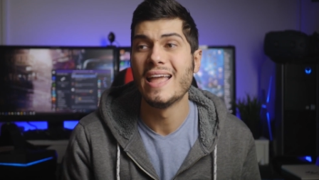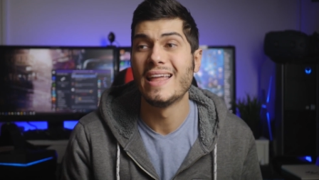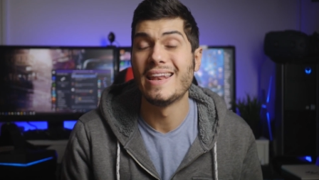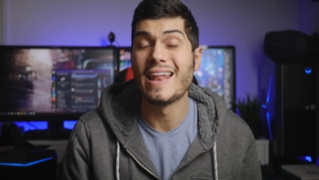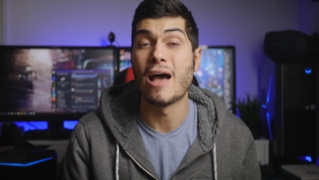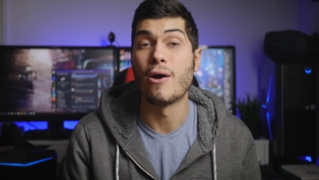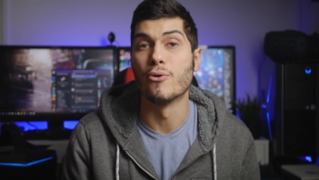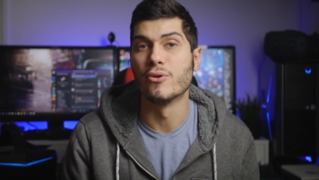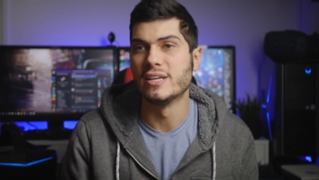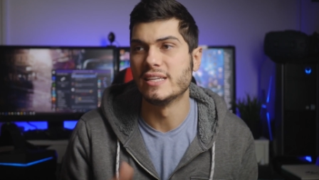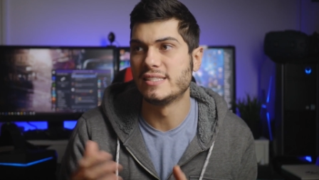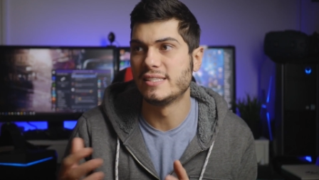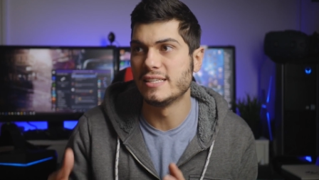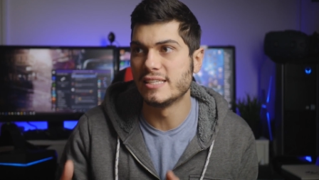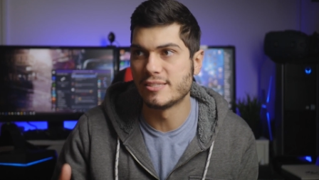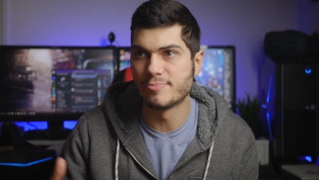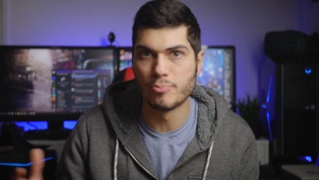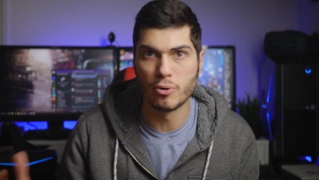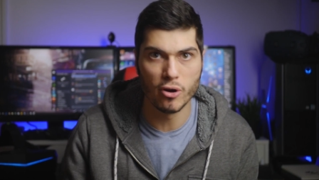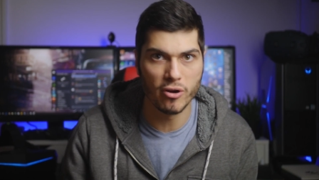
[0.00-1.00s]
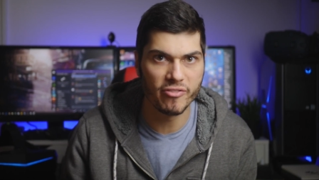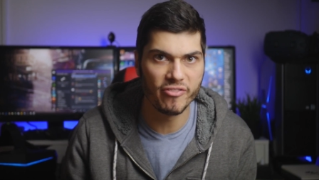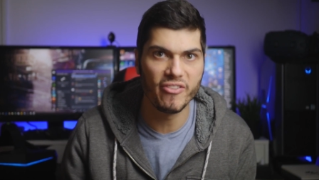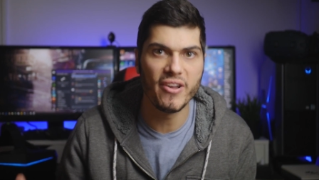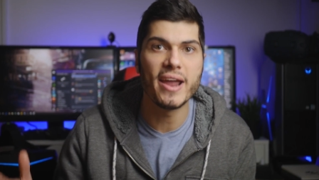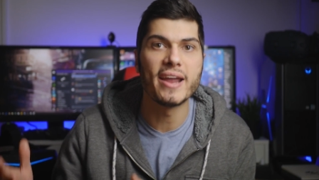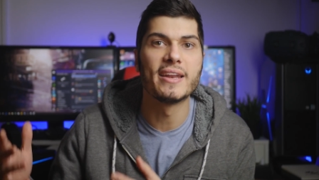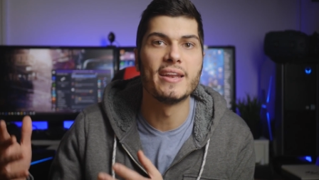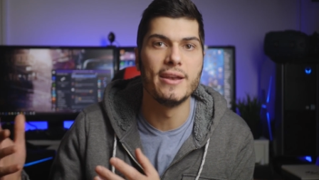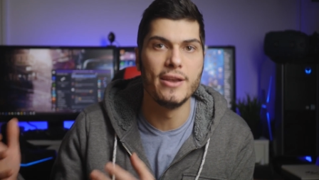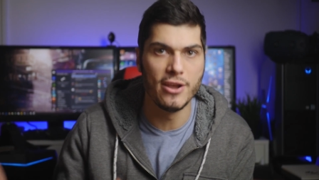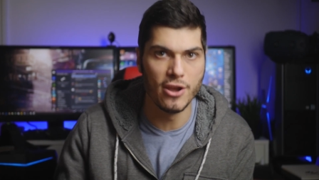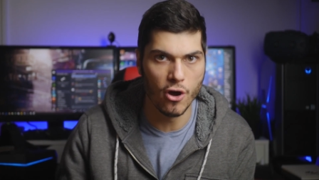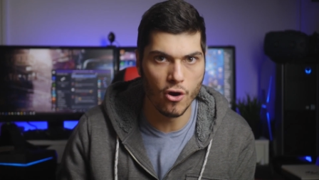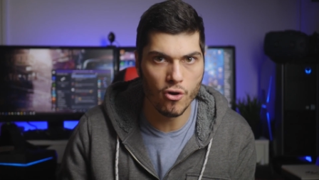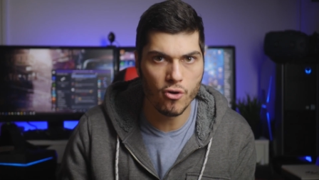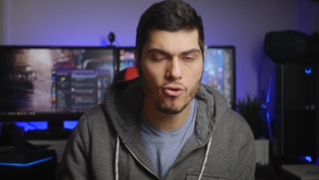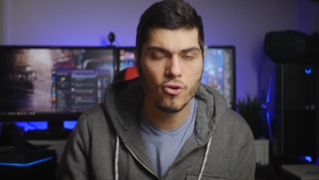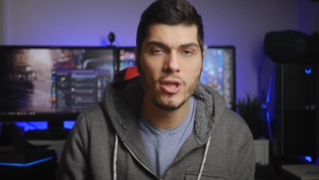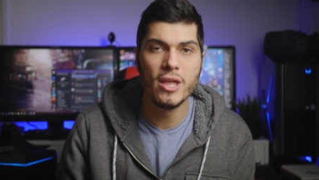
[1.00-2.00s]
Now, is this perfect?
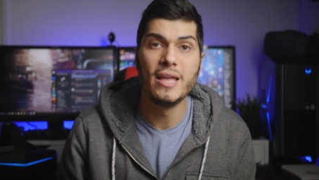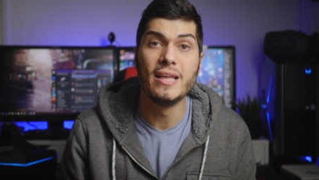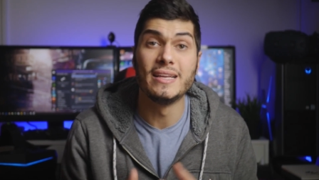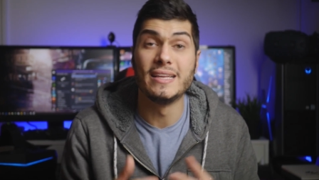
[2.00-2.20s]
No,